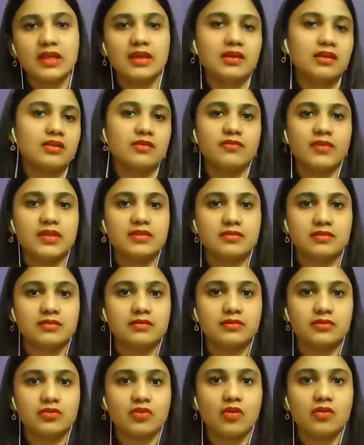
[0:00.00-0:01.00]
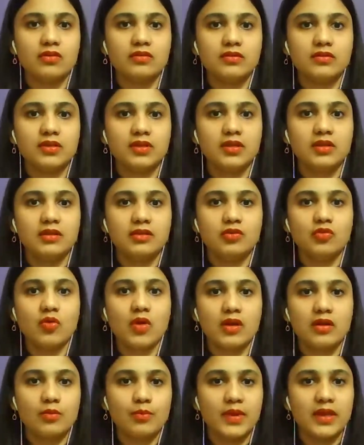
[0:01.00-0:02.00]
Like in Western astrology, you
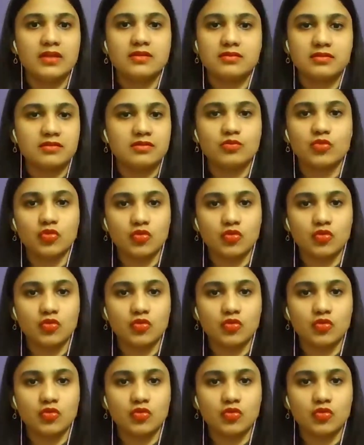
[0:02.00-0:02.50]
are a Pisces